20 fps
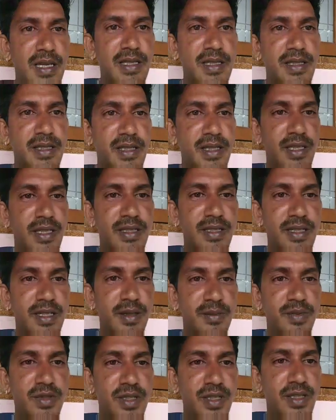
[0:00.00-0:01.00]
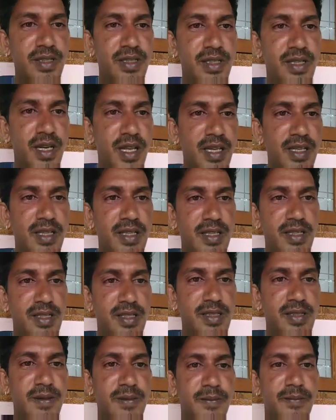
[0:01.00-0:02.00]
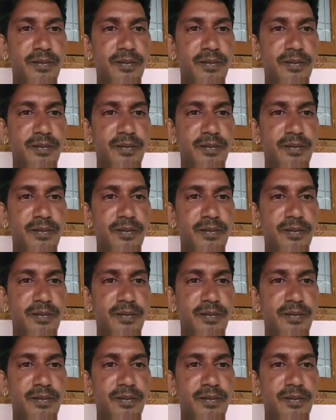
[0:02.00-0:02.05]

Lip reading: See in step 6 like this.